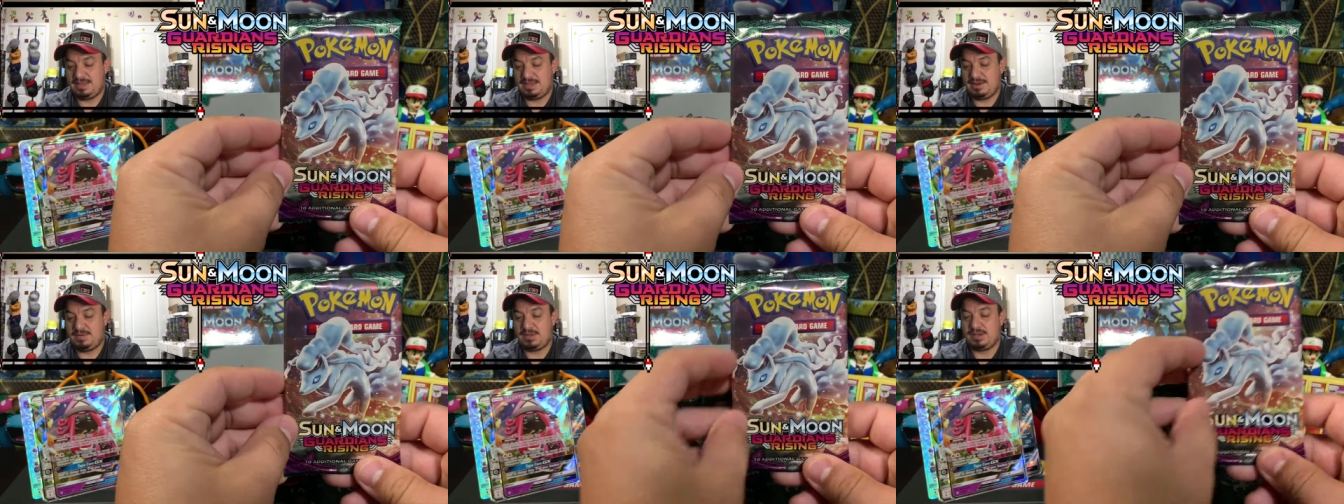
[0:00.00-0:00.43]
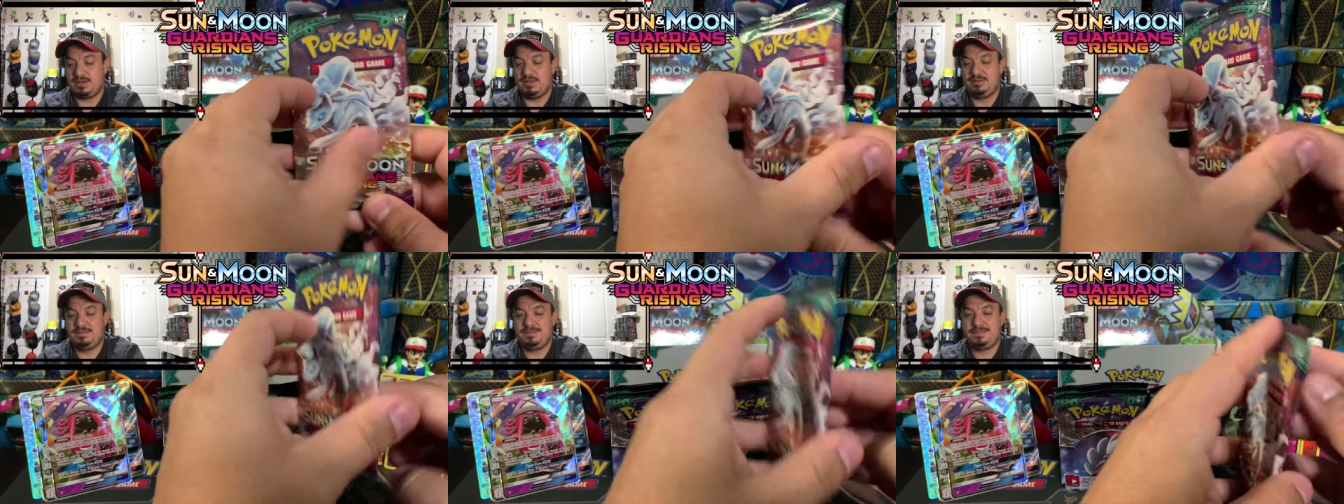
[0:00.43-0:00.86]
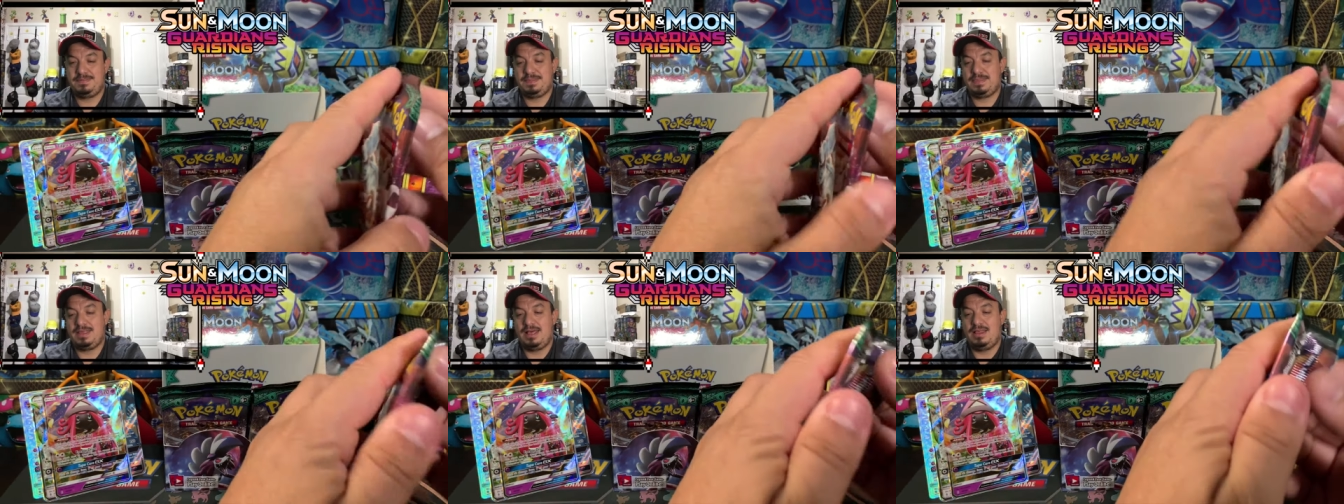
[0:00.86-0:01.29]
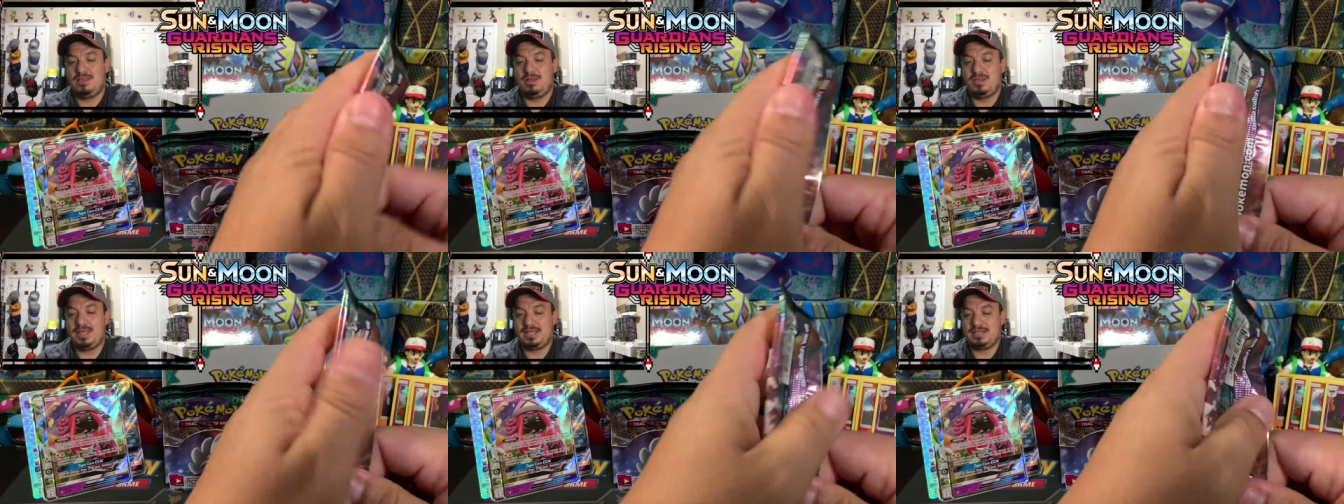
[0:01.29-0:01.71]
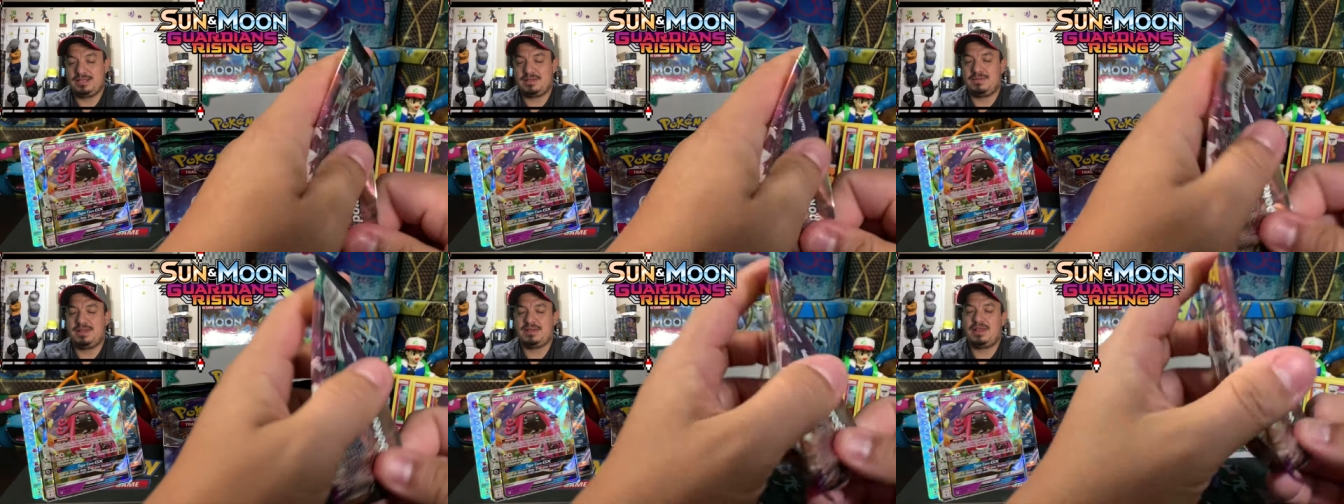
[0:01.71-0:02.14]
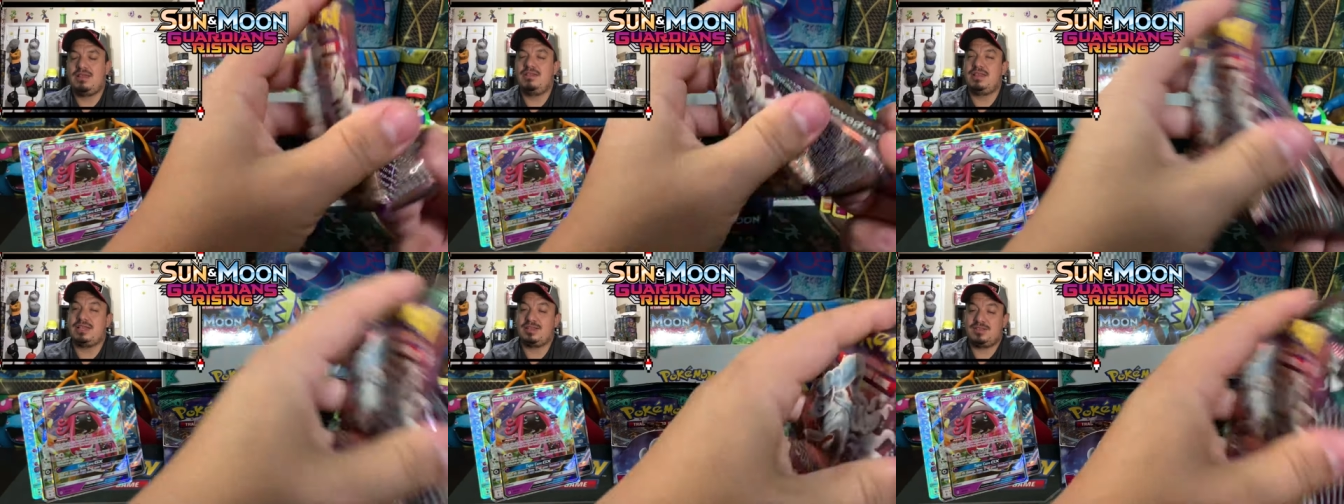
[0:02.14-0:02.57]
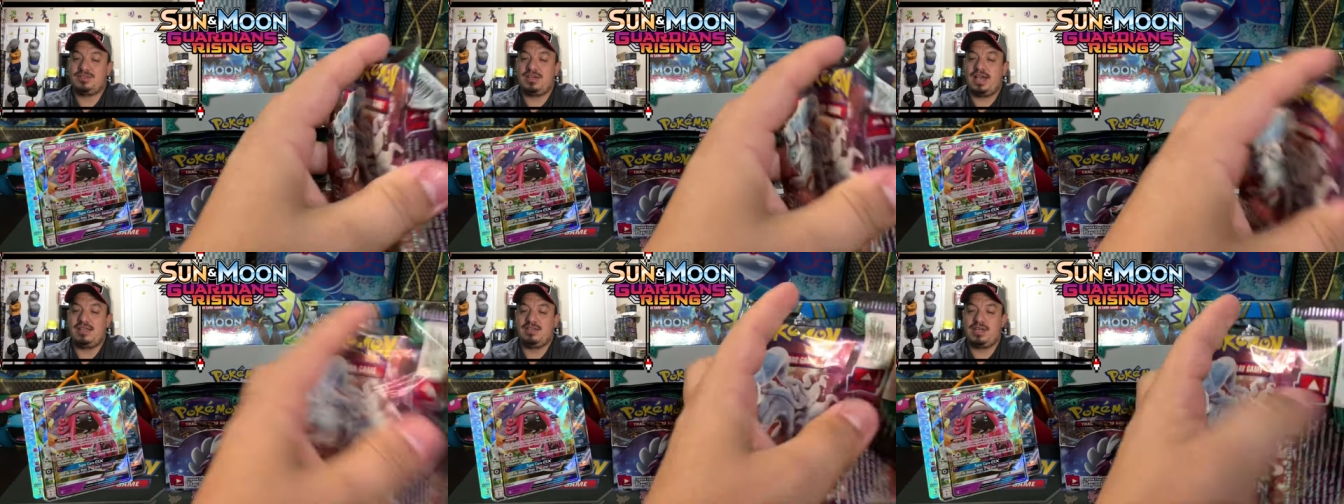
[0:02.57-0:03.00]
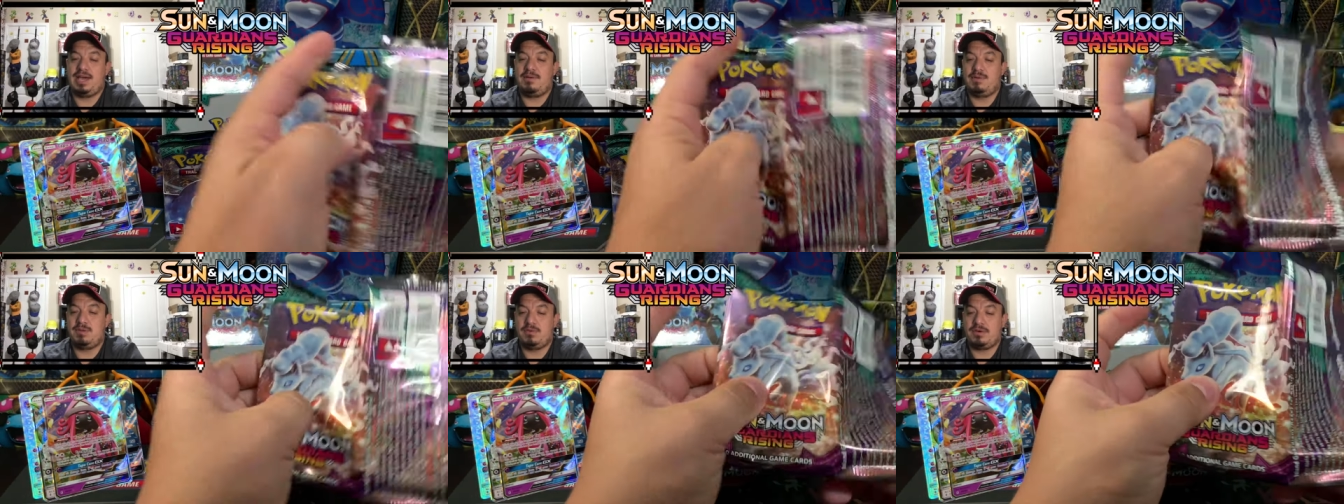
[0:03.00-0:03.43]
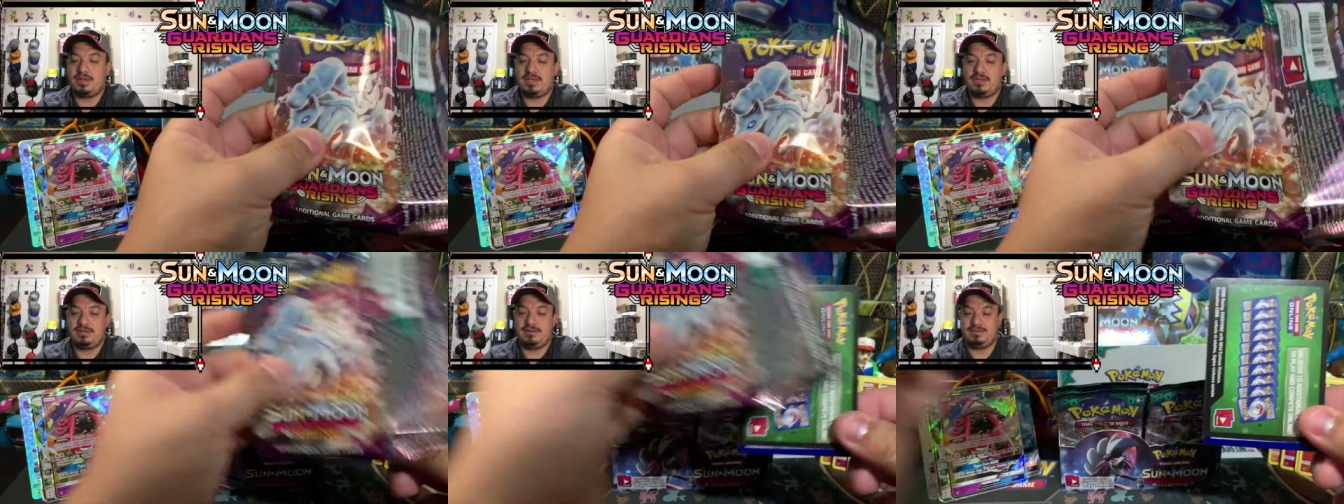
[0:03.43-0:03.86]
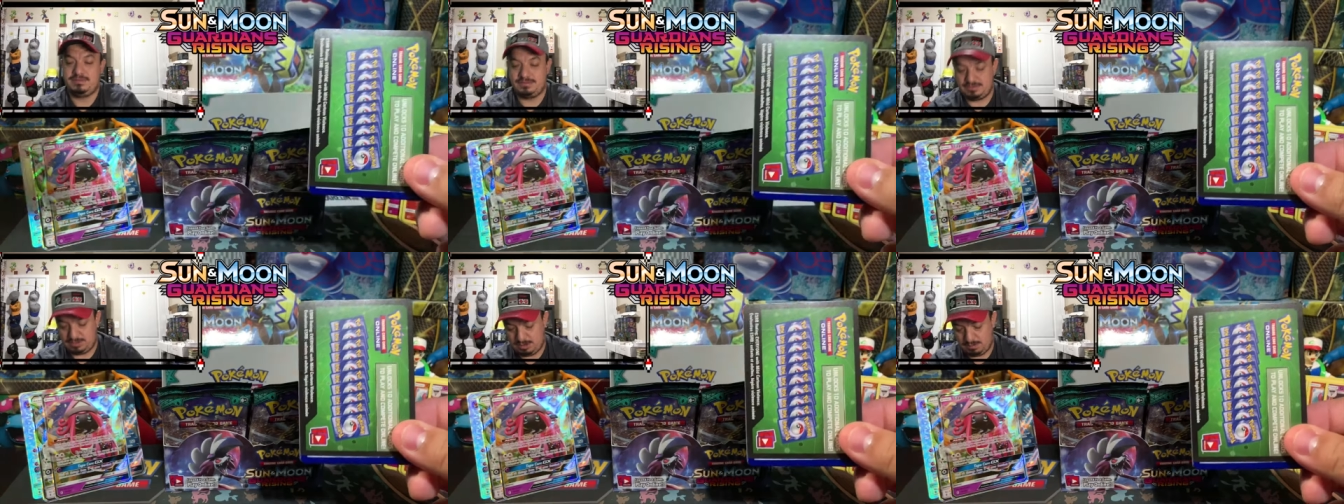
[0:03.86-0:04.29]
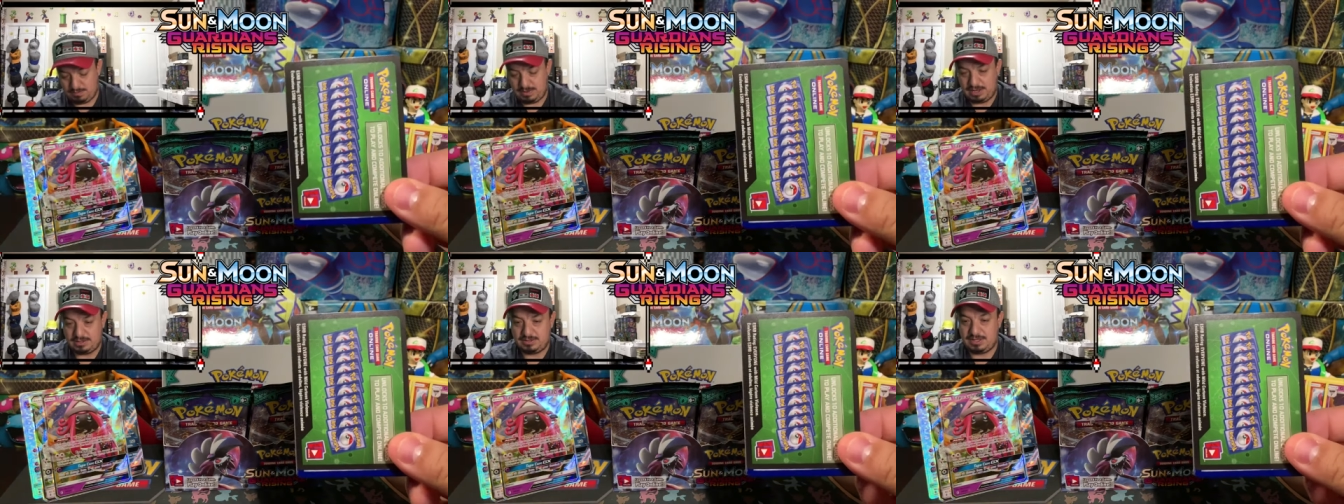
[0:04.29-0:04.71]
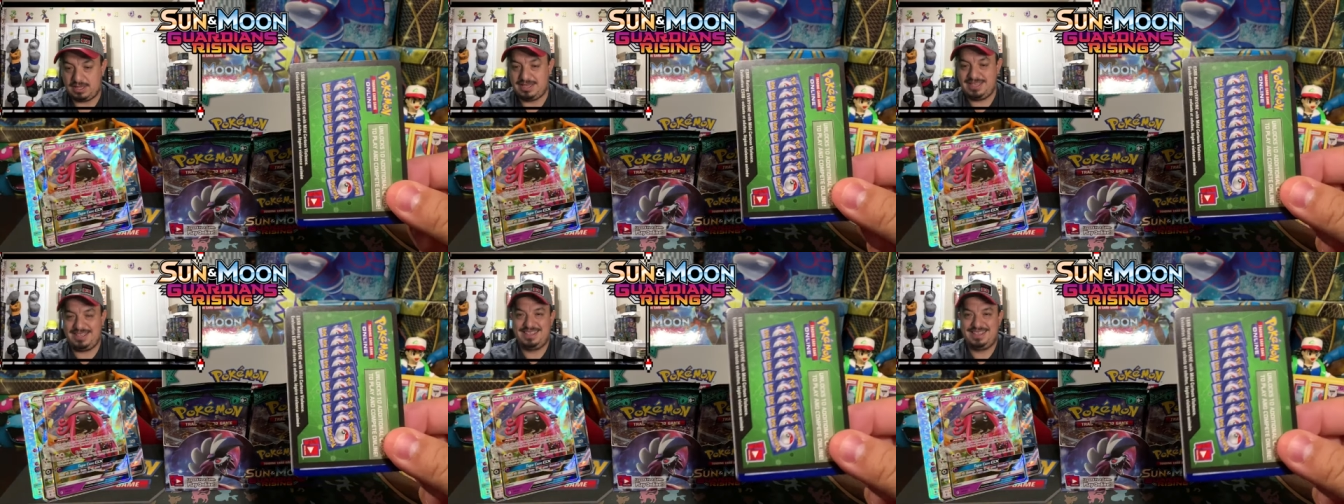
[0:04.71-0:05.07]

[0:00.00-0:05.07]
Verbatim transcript: Here we go. Alolan, come on, Alolan. You got you got one more in you? Nope, not today.